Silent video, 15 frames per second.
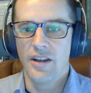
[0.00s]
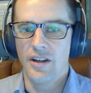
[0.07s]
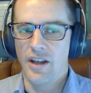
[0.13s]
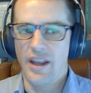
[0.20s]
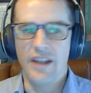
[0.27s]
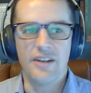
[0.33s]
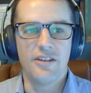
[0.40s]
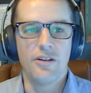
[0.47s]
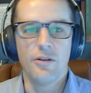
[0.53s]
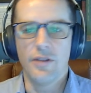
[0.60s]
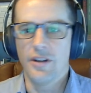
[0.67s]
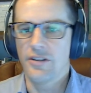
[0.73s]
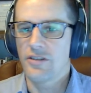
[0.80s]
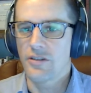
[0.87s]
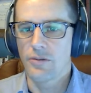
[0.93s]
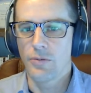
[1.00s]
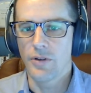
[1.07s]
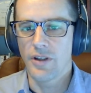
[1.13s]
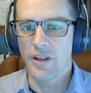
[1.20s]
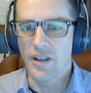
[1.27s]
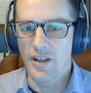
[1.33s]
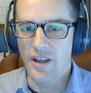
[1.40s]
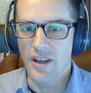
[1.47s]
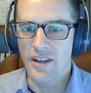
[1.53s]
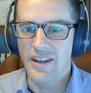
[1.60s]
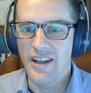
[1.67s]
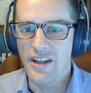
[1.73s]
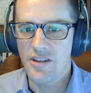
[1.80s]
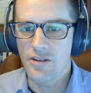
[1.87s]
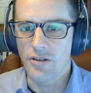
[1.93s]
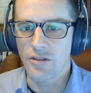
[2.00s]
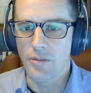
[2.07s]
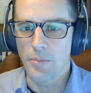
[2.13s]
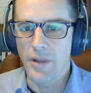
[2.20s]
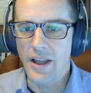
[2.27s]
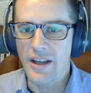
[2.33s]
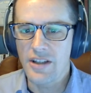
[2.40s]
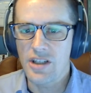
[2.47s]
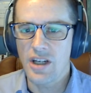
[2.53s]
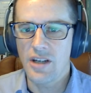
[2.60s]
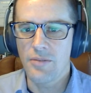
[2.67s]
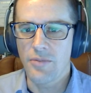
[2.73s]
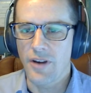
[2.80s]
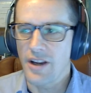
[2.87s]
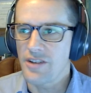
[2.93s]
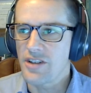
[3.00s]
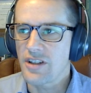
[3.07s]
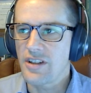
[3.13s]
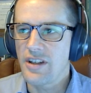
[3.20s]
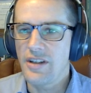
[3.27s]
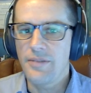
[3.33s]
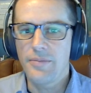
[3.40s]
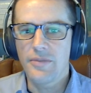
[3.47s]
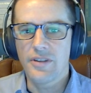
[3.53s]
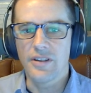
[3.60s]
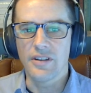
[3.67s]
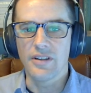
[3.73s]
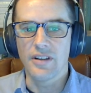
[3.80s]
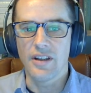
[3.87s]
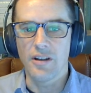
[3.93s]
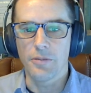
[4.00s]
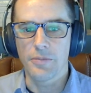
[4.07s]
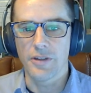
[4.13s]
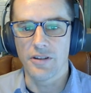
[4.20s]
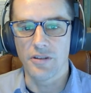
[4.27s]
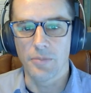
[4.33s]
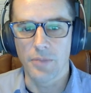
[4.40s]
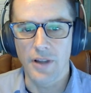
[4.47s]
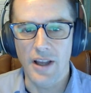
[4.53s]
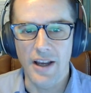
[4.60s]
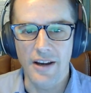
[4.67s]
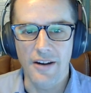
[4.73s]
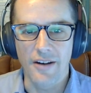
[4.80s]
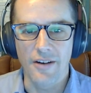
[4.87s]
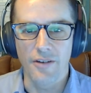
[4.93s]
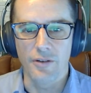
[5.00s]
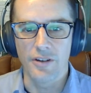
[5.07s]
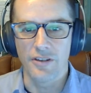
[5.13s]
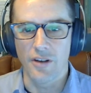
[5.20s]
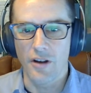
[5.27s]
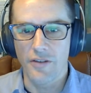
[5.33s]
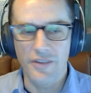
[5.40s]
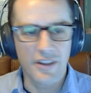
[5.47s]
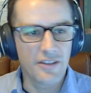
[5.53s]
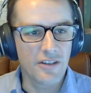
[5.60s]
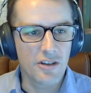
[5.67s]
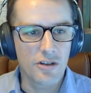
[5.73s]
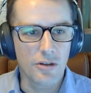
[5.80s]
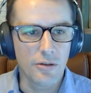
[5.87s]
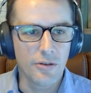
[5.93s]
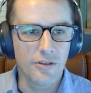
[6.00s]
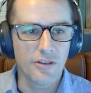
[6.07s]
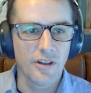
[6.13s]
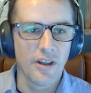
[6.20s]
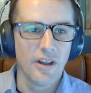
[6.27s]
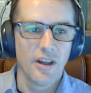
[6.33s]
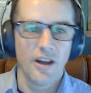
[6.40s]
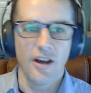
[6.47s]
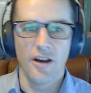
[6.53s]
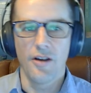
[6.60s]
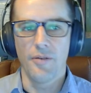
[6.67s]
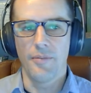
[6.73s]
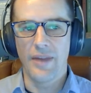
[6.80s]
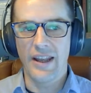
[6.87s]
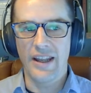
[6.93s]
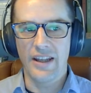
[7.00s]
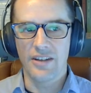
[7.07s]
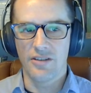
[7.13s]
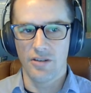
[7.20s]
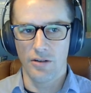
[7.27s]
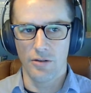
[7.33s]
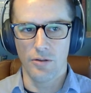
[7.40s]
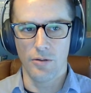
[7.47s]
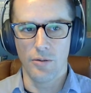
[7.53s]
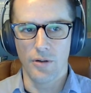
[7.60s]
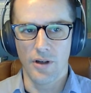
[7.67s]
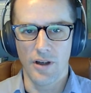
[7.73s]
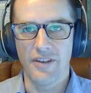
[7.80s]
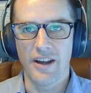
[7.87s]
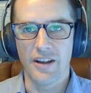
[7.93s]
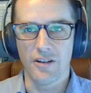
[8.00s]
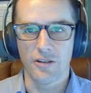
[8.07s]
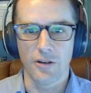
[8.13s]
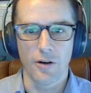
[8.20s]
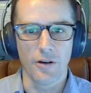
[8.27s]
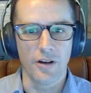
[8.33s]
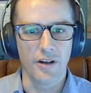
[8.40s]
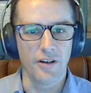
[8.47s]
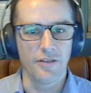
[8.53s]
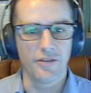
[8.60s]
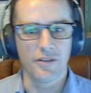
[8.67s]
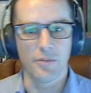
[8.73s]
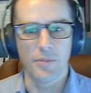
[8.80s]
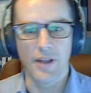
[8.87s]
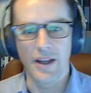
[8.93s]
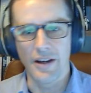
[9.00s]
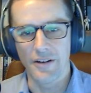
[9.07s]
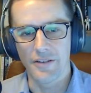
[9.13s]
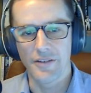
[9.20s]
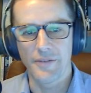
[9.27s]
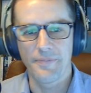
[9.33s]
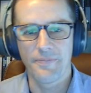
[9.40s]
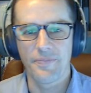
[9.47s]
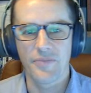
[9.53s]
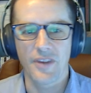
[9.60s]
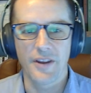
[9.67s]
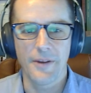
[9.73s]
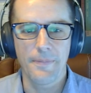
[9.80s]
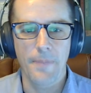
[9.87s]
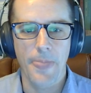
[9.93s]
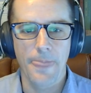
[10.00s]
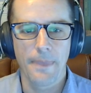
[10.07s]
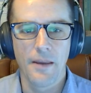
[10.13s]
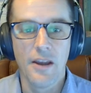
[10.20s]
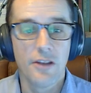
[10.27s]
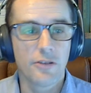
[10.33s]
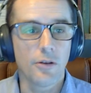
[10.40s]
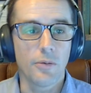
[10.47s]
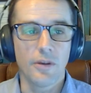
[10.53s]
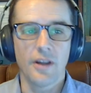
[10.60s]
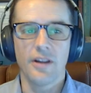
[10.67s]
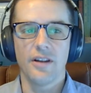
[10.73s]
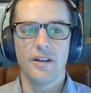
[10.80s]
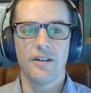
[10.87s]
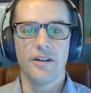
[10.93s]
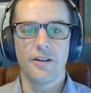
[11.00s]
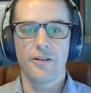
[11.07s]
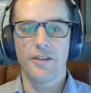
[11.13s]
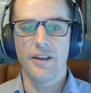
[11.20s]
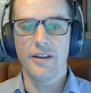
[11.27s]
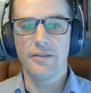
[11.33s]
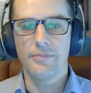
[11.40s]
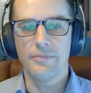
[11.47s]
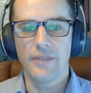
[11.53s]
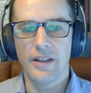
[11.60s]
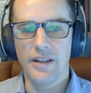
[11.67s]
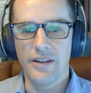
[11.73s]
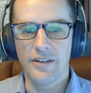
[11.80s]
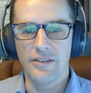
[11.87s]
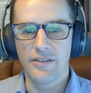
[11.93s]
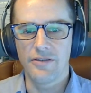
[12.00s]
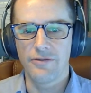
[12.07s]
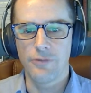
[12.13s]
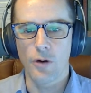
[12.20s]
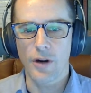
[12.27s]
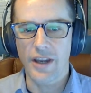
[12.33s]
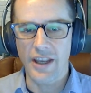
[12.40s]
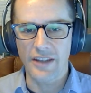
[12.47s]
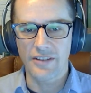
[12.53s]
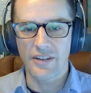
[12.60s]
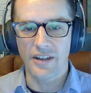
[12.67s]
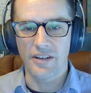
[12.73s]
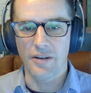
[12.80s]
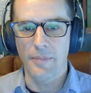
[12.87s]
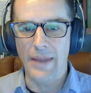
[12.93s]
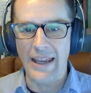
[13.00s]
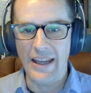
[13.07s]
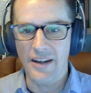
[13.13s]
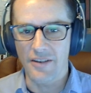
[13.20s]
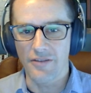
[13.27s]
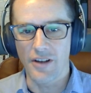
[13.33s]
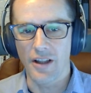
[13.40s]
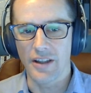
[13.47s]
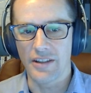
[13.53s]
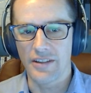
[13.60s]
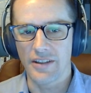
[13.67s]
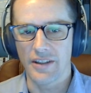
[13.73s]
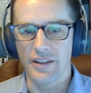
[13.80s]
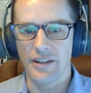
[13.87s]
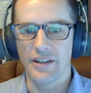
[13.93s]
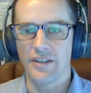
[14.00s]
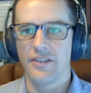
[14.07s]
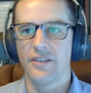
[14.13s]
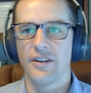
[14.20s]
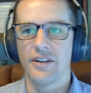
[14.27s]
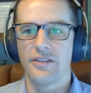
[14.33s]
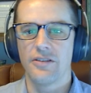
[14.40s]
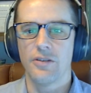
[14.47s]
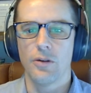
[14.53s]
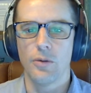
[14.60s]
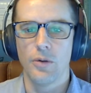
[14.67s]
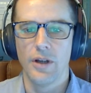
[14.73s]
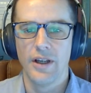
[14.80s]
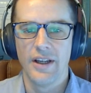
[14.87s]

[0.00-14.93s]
And to do this, just really engage your supply chain project team to help the supplier resolve these issues and to find alternative suppliers. Okay. So another thing is forecasting demand volatility, right? So